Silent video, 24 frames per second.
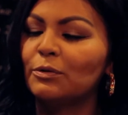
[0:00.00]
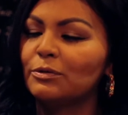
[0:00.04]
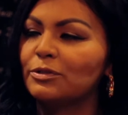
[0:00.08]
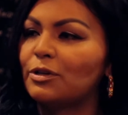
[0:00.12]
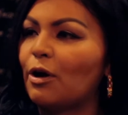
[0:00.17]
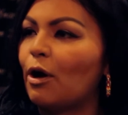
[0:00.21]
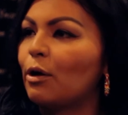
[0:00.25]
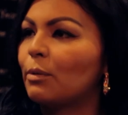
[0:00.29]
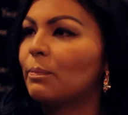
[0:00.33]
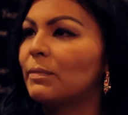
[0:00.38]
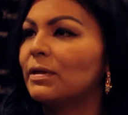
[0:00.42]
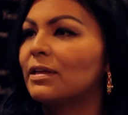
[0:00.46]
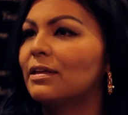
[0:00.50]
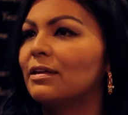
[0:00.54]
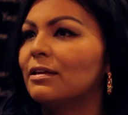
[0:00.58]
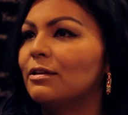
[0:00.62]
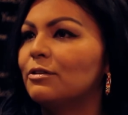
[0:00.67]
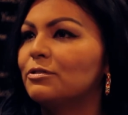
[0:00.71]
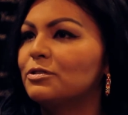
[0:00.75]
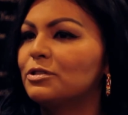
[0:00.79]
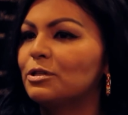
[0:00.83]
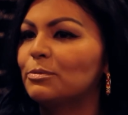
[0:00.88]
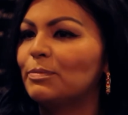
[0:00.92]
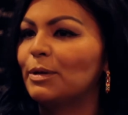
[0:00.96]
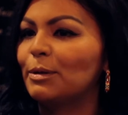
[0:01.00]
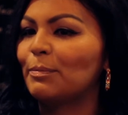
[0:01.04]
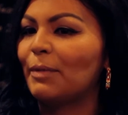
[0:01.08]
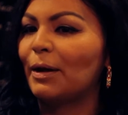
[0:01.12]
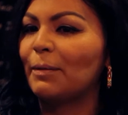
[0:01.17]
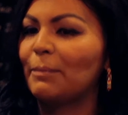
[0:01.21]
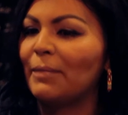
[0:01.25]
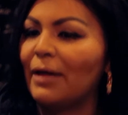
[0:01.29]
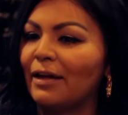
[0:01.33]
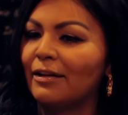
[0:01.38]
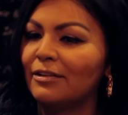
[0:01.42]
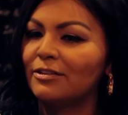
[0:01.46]
Doc McGee used to be my
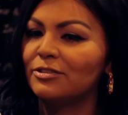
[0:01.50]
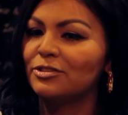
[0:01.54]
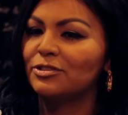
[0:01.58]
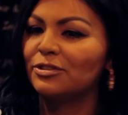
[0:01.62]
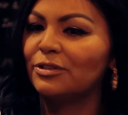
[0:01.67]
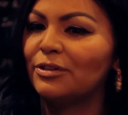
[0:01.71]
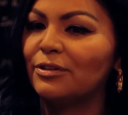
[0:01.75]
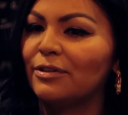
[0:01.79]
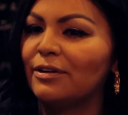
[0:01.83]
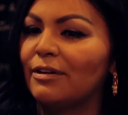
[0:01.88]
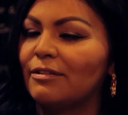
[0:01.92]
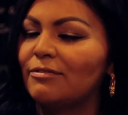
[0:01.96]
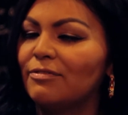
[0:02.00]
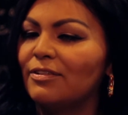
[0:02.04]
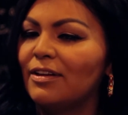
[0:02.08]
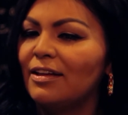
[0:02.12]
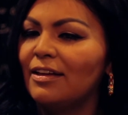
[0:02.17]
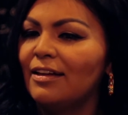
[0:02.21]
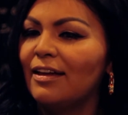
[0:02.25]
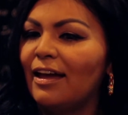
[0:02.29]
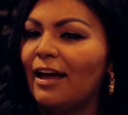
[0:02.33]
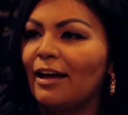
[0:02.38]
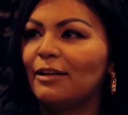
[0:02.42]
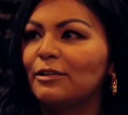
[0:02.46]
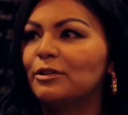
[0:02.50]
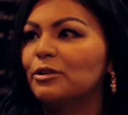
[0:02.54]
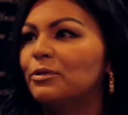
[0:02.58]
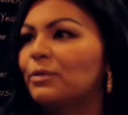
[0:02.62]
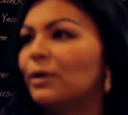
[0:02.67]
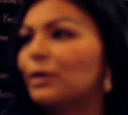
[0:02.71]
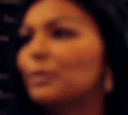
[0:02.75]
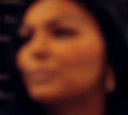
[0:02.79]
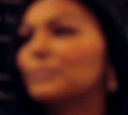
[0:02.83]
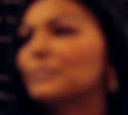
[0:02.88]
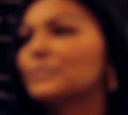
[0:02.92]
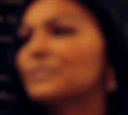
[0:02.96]
manager. I've had
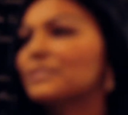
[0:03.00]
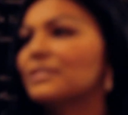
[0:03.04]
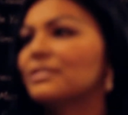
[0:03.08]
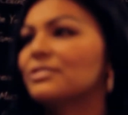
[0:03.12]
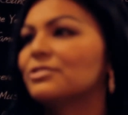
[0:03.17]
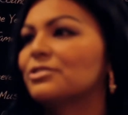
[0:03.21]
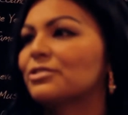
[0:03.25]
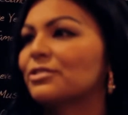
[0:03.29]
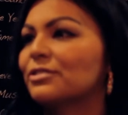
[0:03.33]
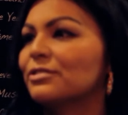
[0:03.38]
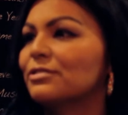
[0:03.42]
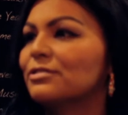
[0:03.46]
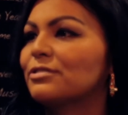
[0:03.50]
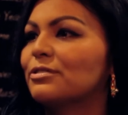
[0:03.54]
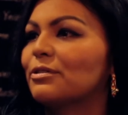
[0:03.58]
incredible teachers.